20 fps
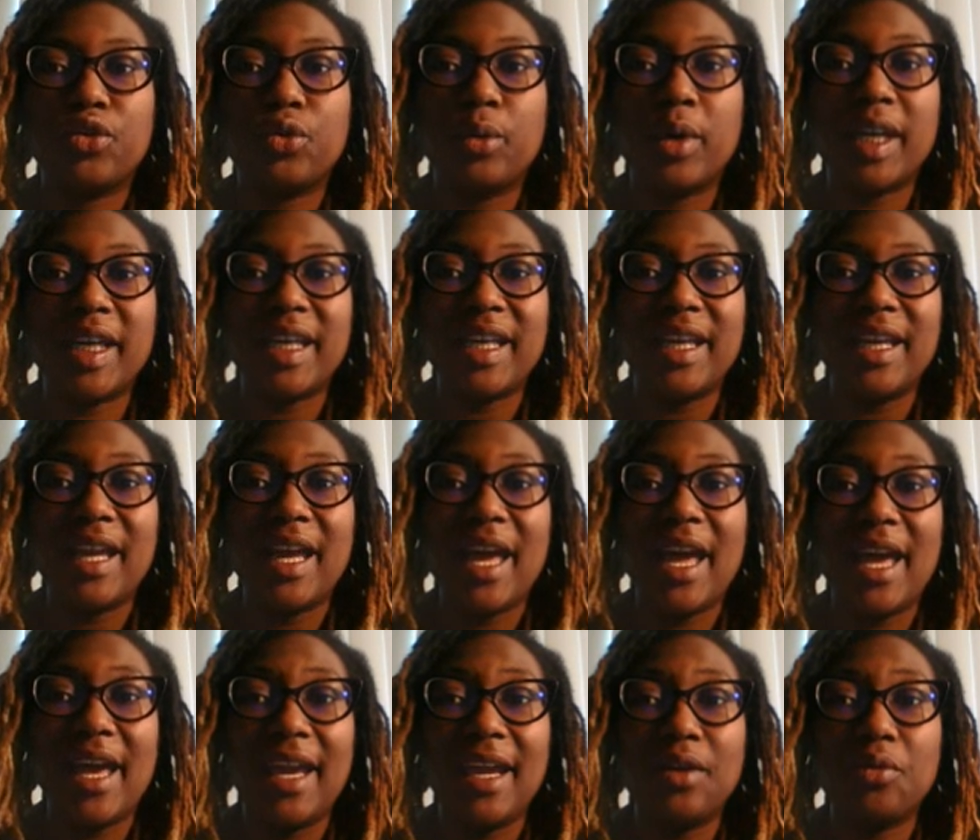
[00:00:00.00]

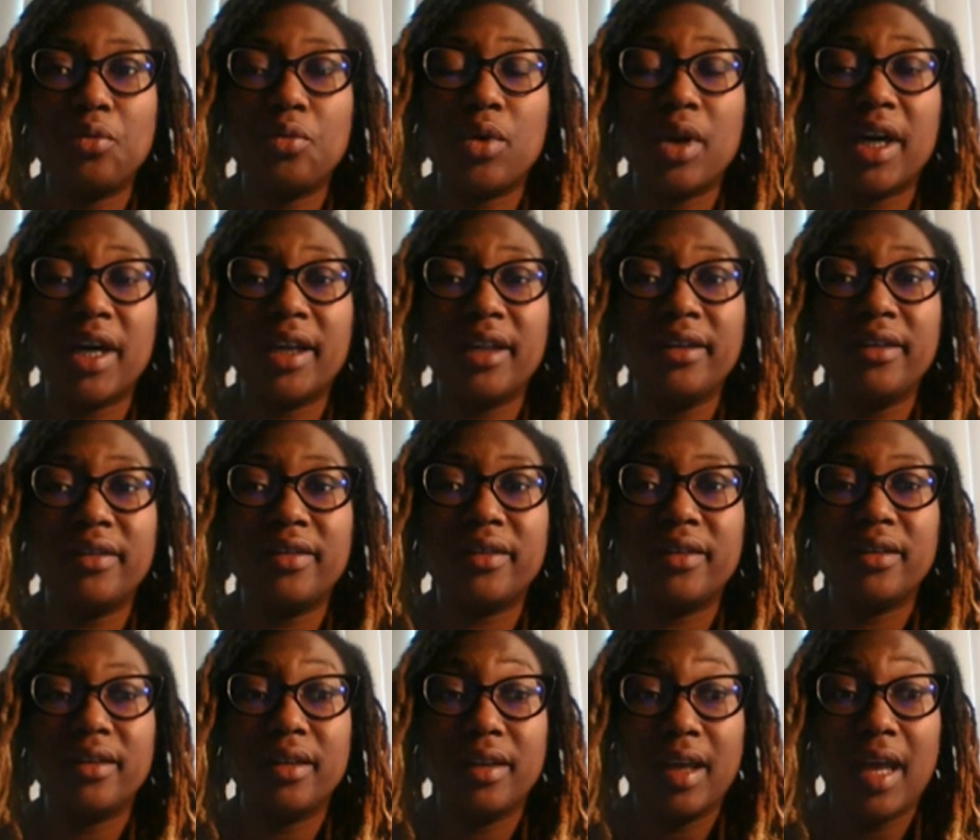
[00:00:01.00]
28
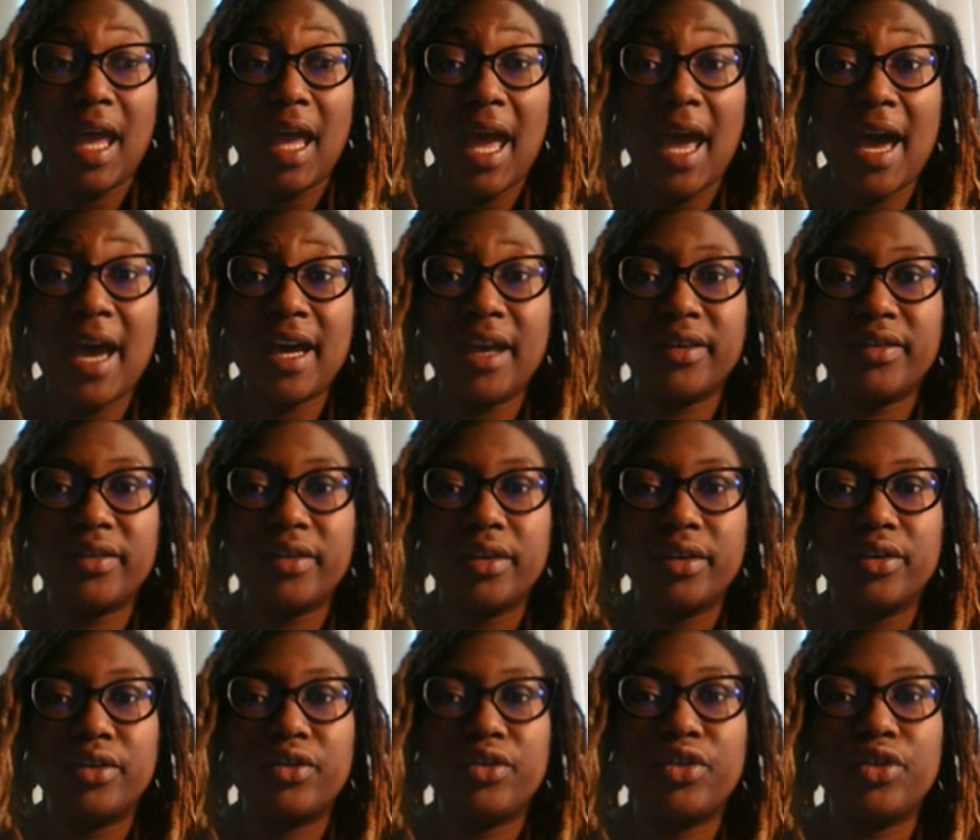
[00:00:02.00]
ones has
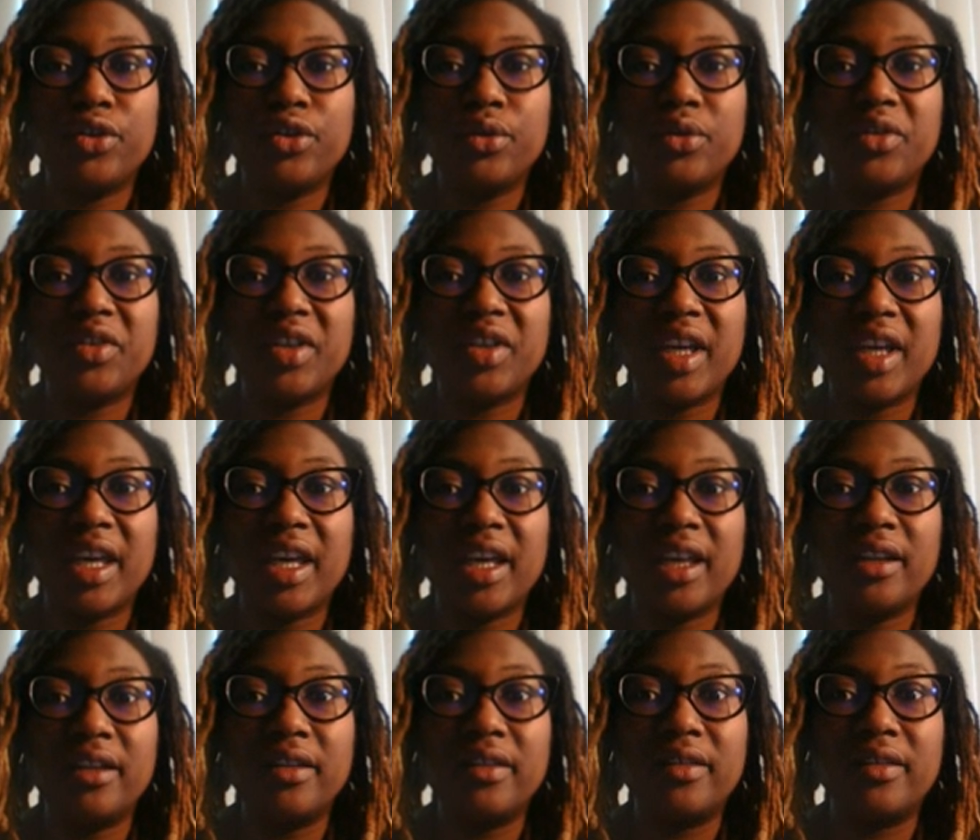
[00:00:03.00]
2
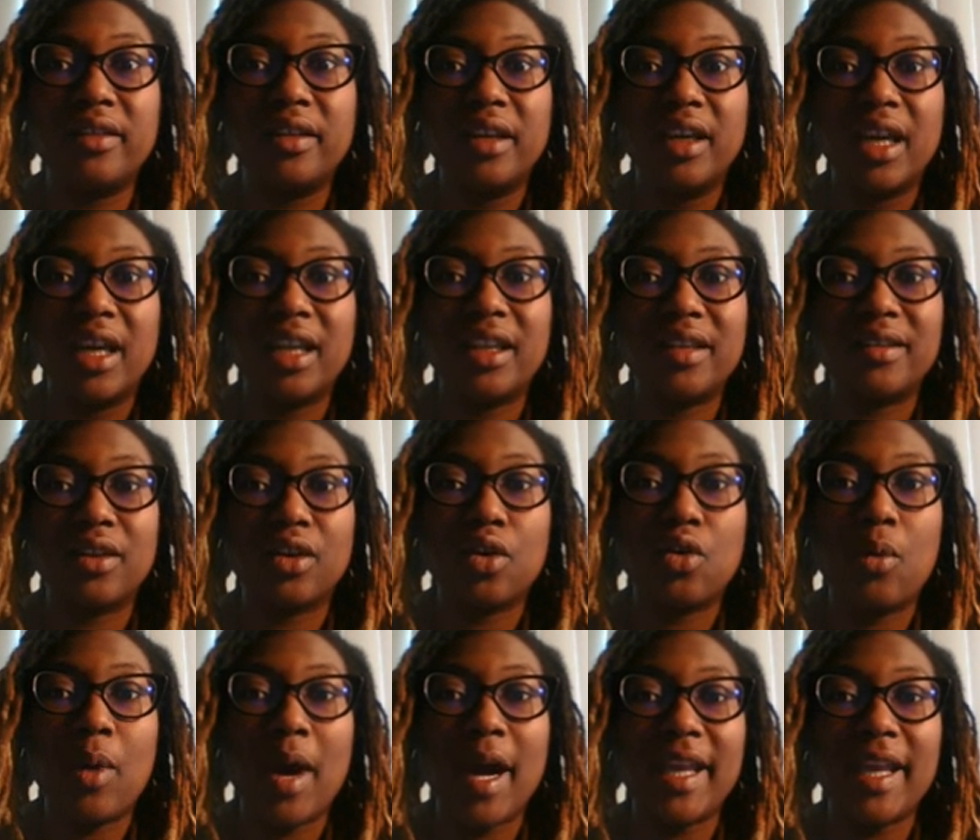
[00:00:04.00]
tens. It doesn't
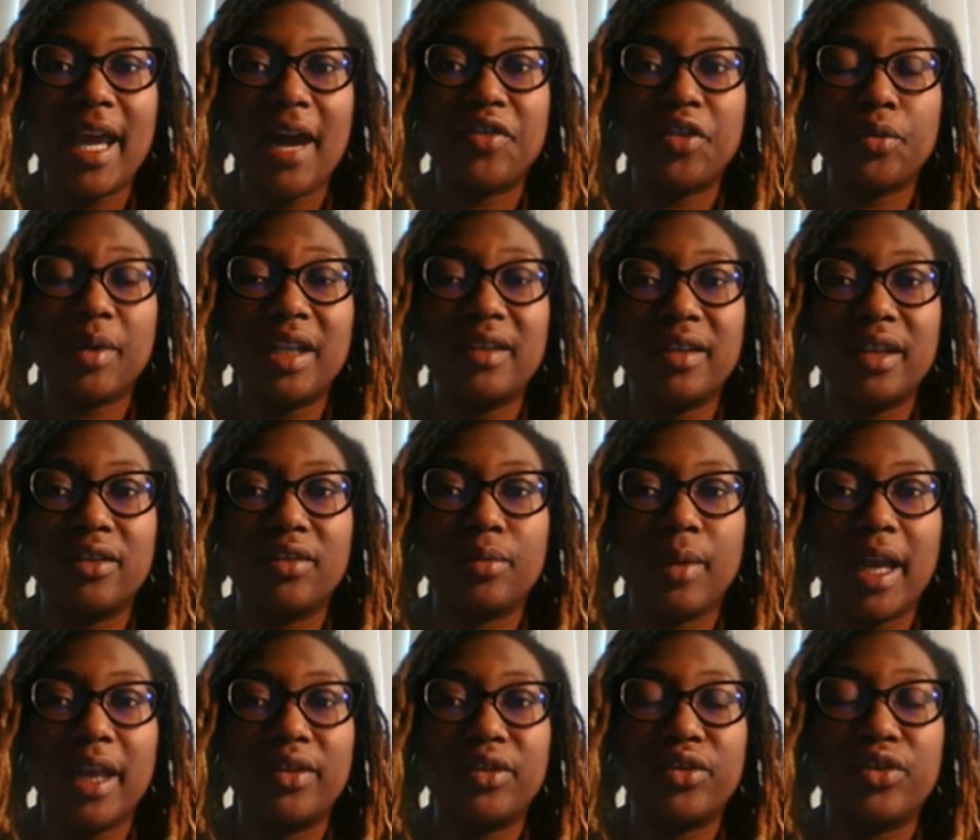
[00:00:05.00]
quite have 3 tens,
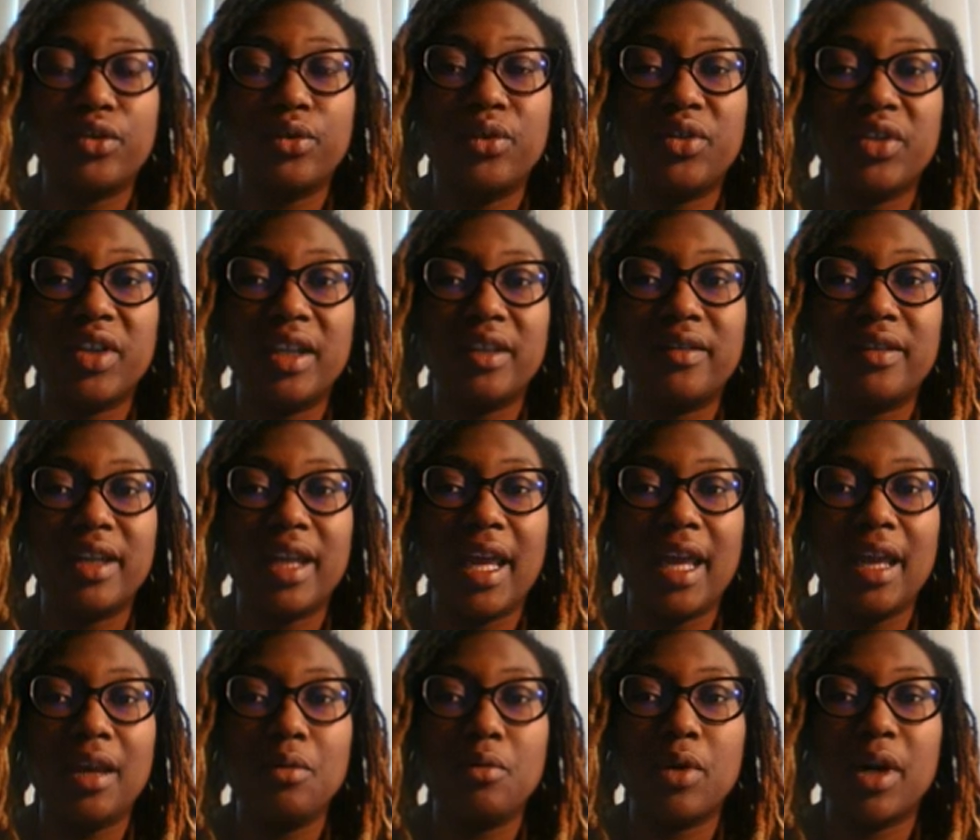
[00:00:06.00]
right? It's 2 tens
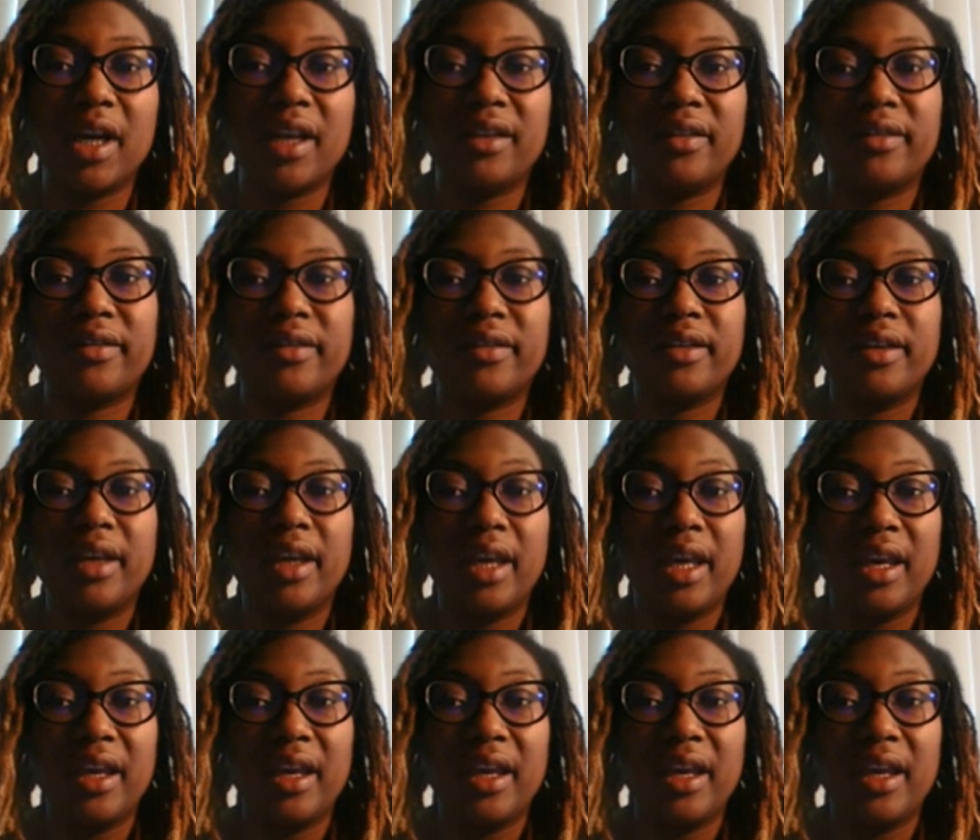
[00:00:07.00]
and 8 ones.